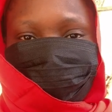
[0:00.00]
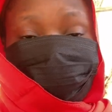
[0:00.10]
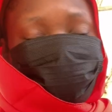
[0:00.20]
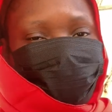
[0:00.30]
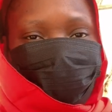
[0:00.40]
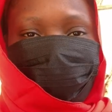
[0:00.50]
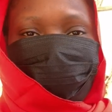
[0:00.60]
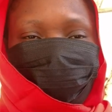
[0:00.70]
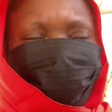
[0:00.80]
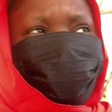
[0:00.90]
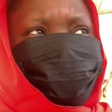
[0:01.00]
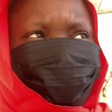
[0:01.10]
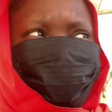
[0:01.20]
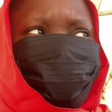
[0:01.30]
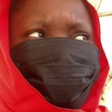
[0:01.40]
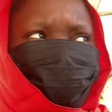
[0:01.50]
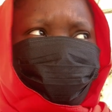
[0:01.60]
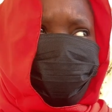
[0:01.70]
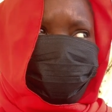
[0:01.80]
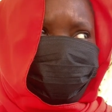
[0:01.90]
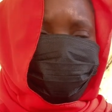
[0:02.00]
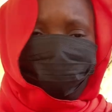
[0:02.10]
Inshallah, you're going to see this vlog.